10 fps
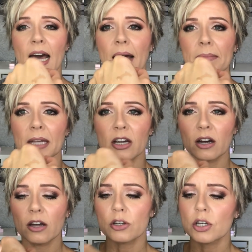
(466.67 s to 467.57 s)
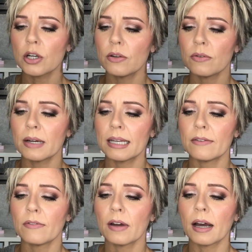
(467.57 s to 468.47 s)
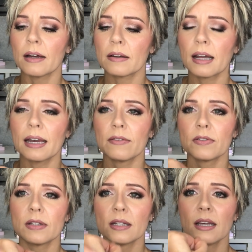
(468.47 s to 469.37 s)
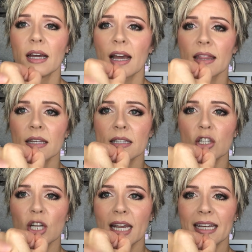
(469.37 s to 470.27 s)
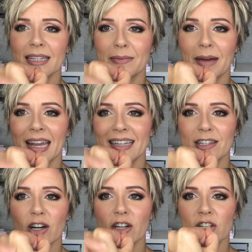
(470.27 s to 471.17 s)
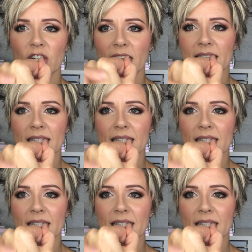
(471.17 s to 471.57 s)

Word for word: Um, here, I'll show you it uh, kind of this shade is my darker shade.